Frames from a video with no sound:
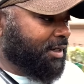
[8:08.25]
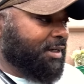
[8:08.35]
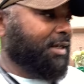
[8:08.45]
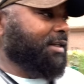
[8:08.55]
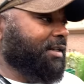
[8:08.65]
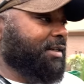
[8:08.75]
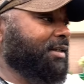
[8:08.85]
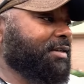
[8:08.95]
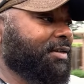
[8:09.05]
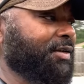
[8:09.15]
And he,
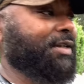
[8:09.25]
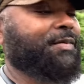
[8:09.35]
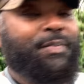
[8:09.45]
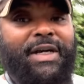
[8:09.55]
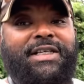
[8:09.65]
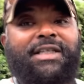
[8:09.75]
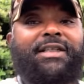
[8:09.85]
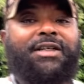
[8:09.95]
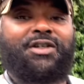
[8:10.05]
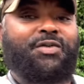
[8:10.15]
you know, he basically
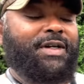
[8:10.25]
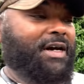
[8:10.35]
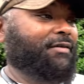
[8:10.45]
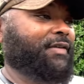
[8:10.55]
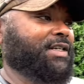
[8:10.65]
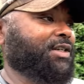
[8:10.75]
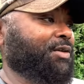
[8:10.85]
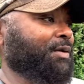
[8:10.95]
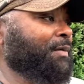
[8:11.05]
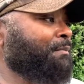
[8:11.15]
deals with
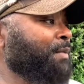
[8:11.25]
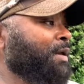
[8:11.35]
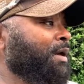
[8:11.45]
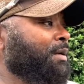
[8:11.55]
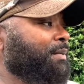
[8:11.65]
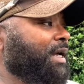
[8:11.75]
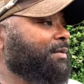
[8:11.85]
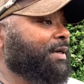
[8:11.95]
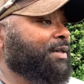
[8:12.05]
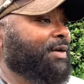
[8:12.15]
fescue. But
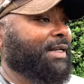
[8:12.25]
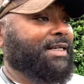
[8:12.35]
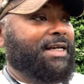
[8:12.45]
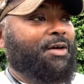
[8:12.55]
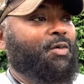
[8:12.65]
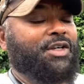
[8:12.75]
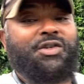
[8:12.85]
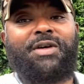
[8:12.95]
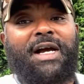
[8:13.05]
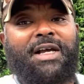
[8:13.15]
I watch
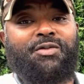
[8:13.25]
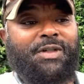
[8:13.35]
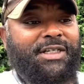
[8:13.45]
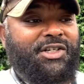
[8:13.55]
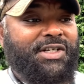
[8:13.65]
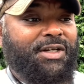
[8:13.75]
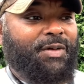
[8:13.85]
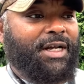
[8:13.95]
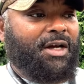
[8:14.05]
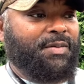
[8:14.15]
you guys religiously when
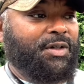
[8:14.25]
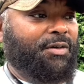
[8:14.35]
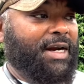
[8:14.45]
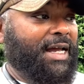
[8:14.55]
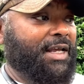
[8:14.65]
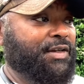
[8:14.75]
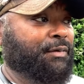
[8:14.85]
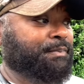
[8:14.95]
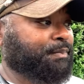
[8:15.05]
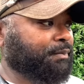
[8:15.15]
it comes to grass.
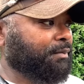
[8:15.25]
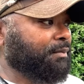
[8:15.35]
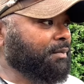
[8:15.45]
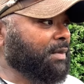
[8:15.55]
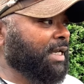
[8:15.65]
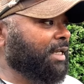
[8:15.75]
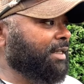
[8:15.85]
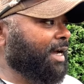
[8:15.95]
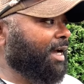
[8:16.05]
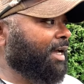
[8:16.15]
And
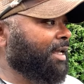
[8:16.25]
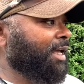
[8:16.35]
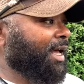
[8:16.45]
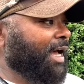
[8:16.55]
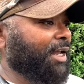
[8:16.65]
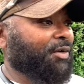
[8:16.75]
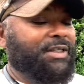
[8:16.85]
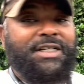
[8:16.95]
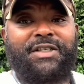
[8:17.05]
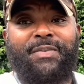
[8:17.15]
I know
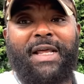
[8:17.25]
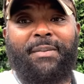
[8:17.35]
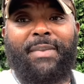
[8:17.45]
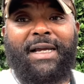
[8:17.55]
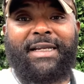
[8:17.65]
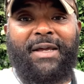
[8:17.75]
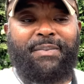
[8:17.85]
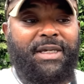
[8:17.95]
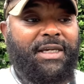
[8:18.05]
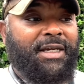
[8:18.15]
this might not
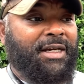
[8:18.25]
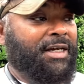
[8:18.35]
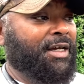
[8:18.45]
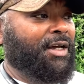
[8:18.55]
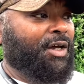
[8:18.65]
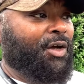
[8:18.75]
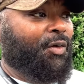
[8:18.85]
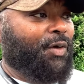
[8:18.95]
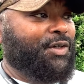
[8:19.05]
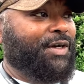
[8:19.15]
be
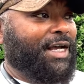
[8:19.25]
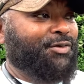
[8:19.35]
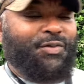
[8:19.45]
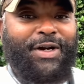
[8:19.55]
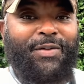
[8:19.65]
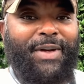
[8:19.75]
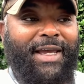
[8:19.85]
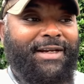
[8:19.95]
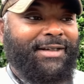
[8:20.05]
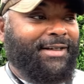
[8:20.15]
what you guys would
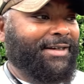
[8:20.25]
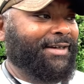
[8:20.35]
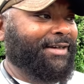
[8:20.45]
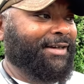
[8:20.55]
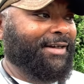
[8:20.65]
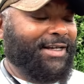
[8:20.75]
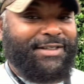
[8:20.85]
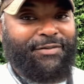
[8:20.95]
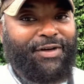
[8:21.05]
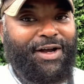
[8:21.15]
recommend,
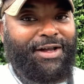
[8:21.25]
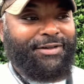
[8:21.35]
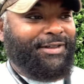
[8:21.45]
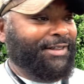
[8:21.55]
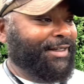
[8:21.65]
except for Connor,